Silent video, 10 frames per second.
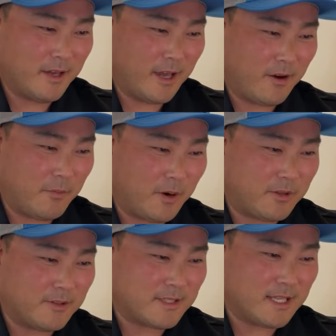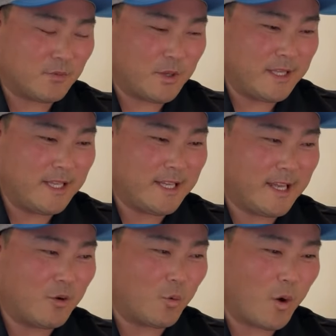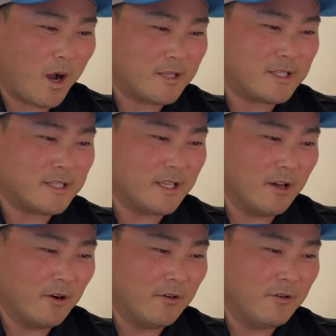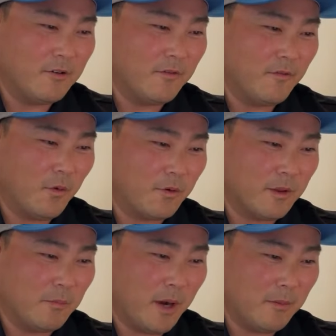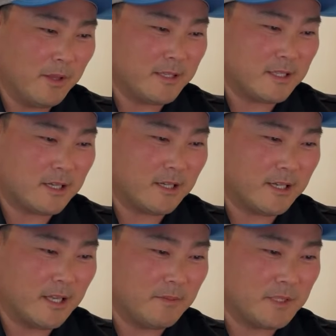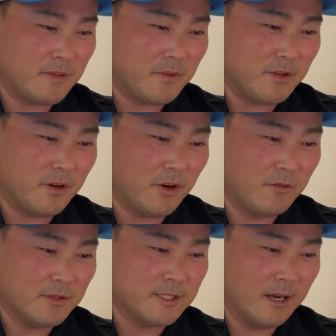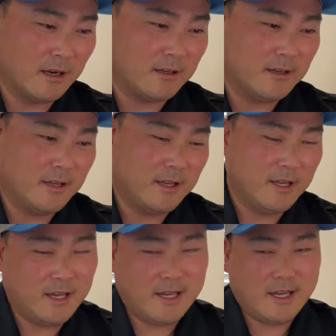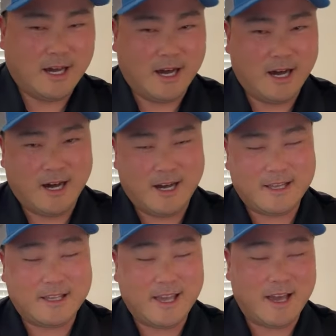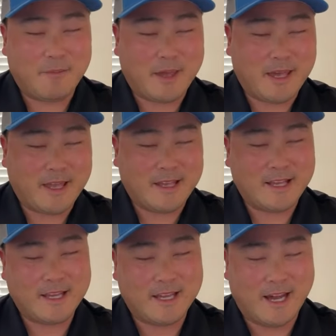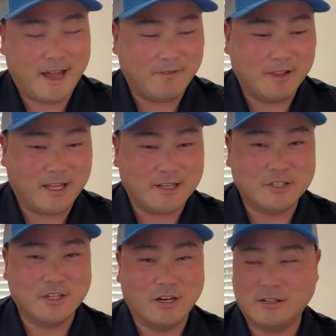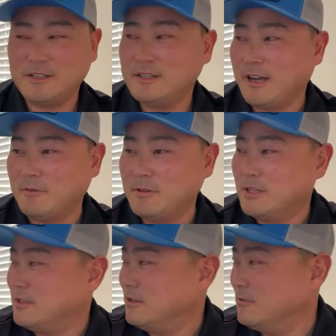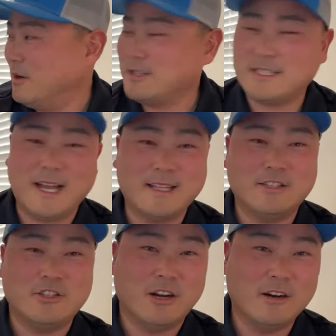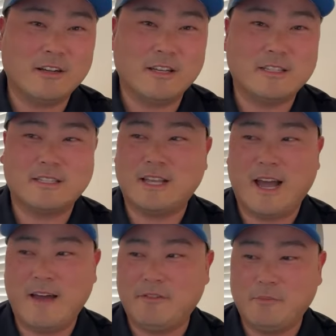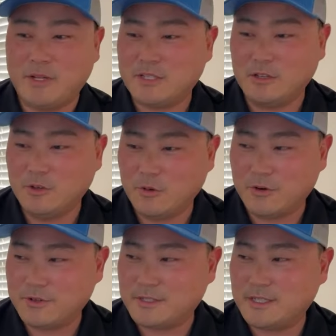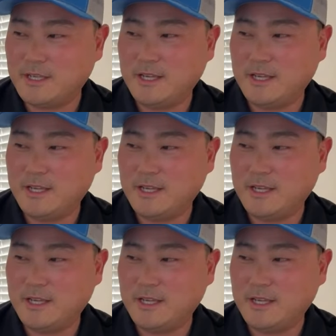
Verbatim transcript: Heriberto says, we need a garage sale for the public to clean up some of your overstock. Yeah, man, I have a lot of junk. I really do. Well, it's not junk. I have a bunch of lures.